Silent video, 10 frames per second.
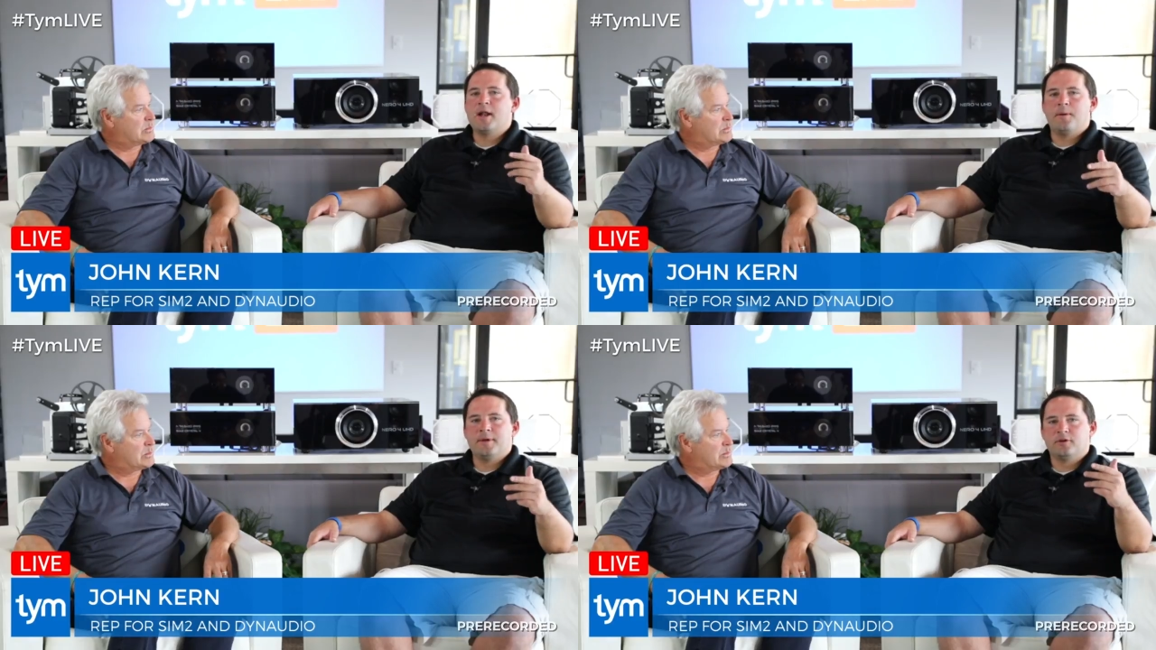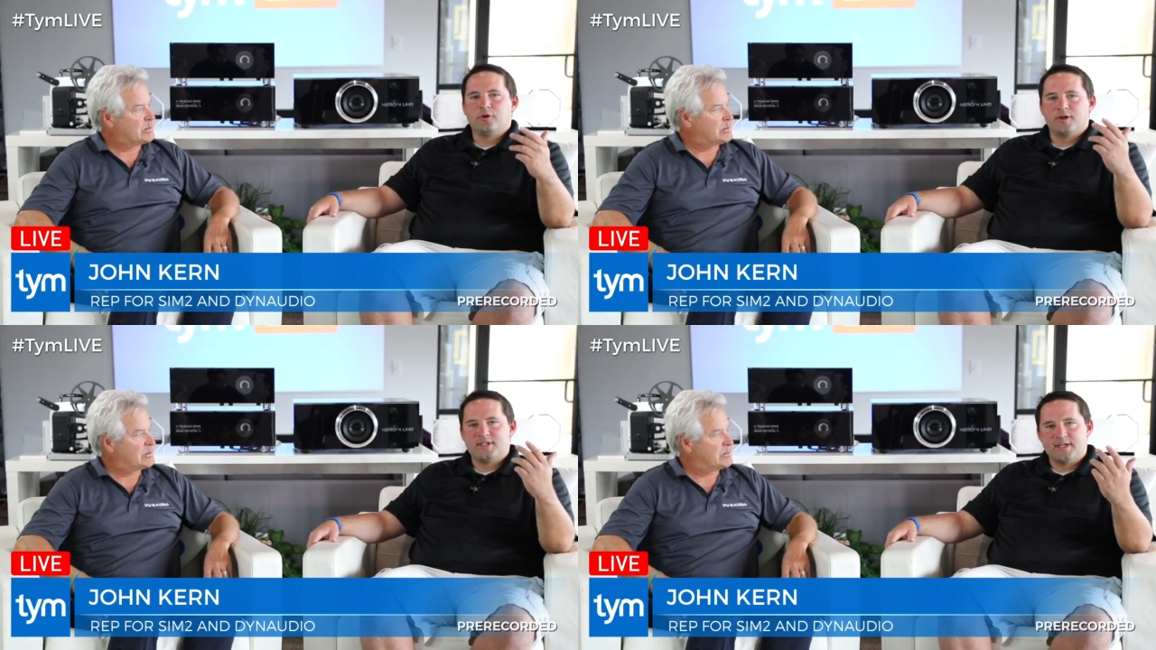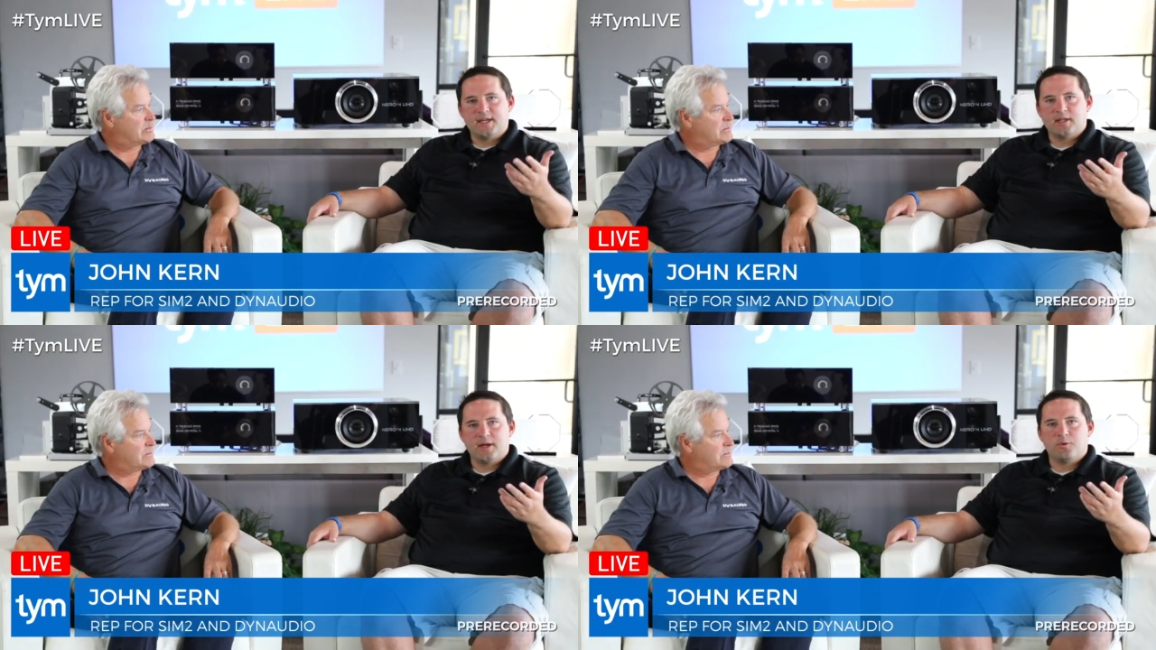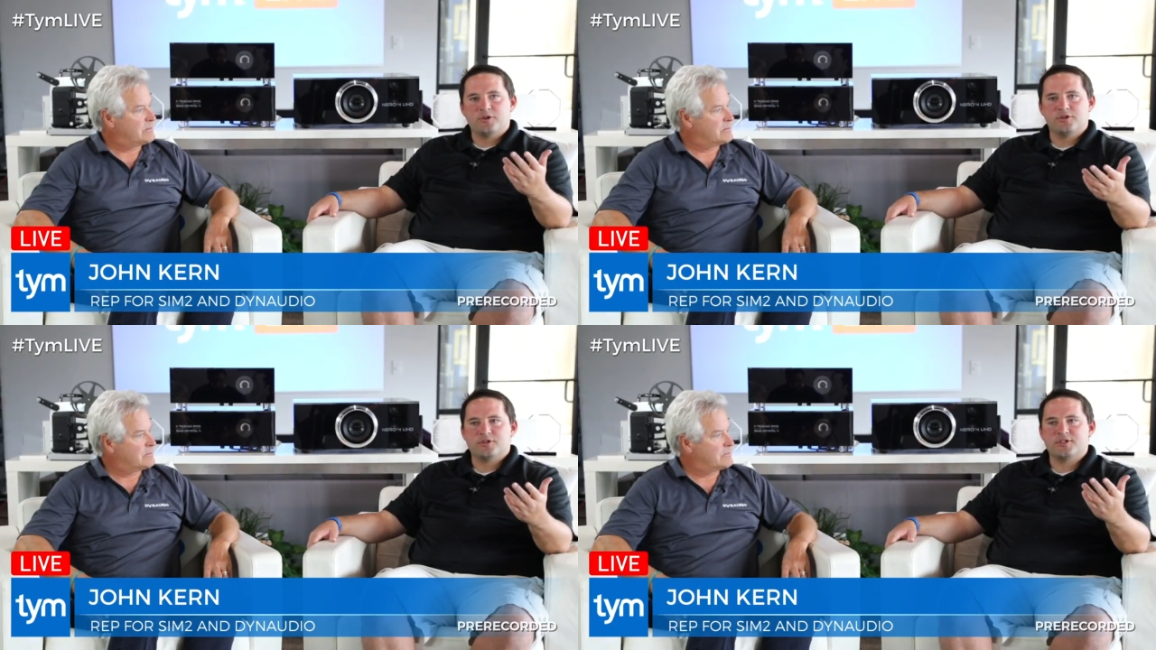Speaker 1: may not be able to articulate
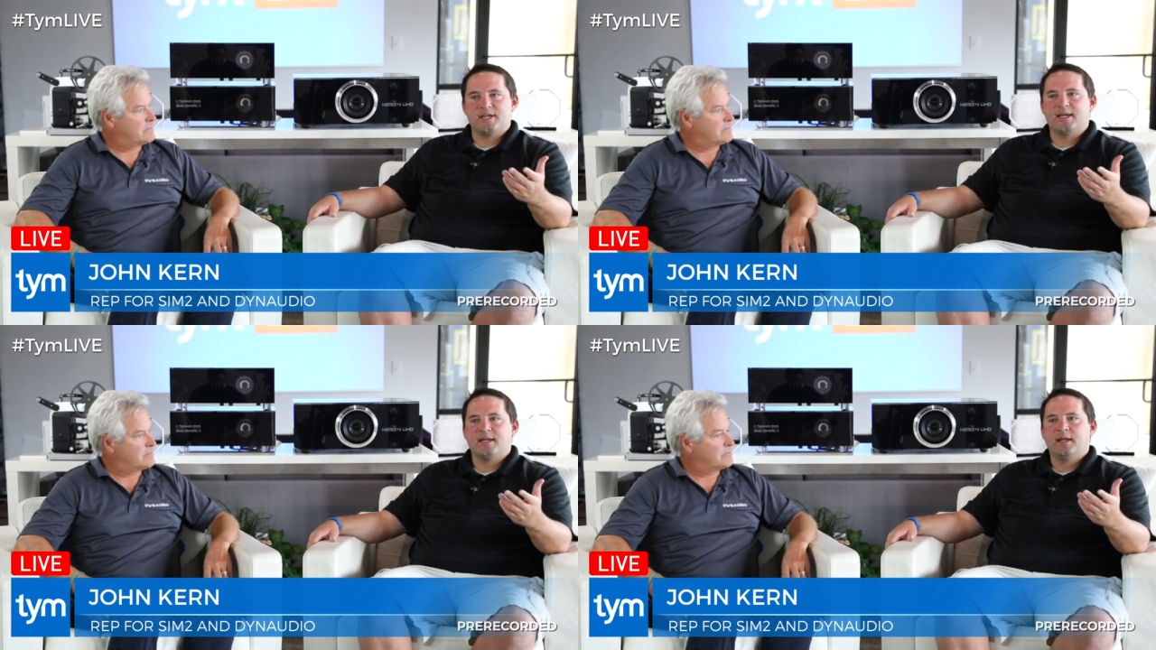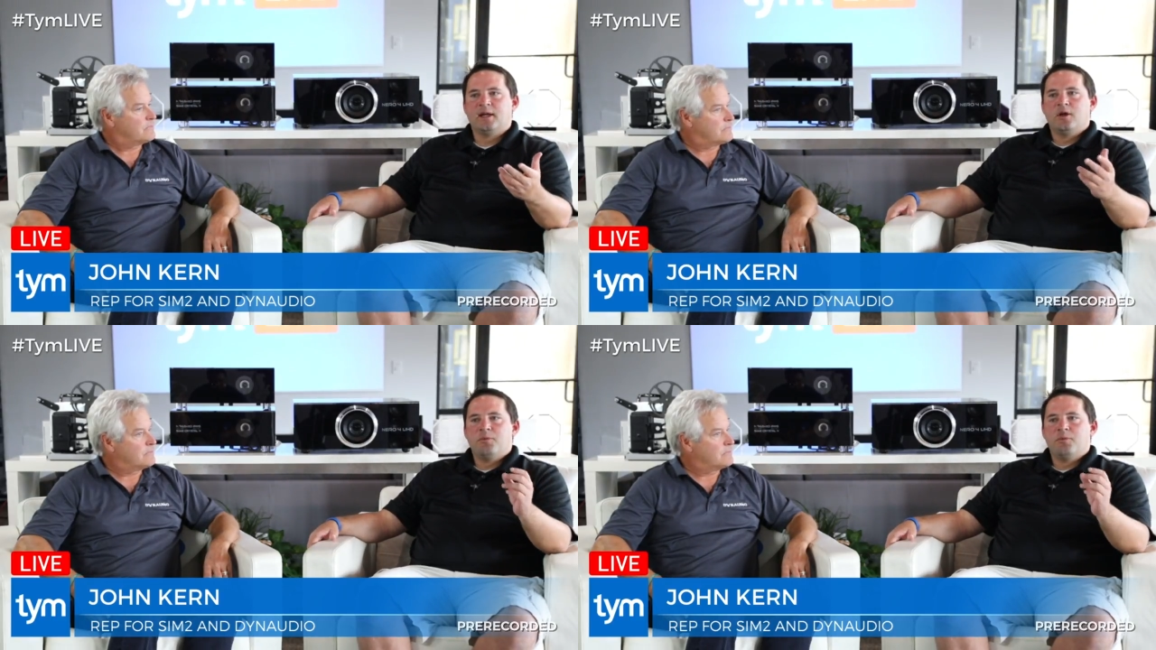what you're seeing,